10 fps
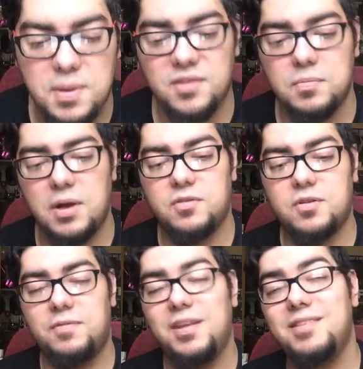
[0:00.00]
because
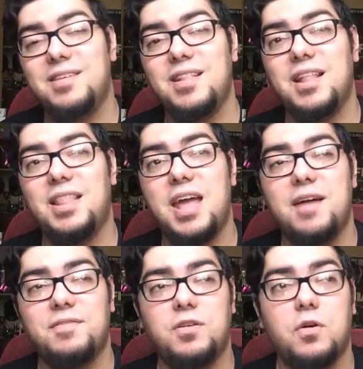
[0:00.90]
Microsoft did say that they
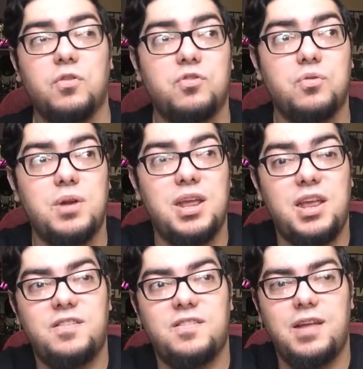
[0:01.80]
have to go through
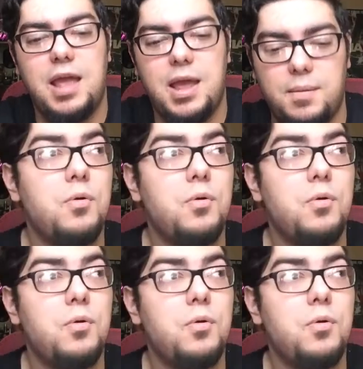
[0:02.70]
each game,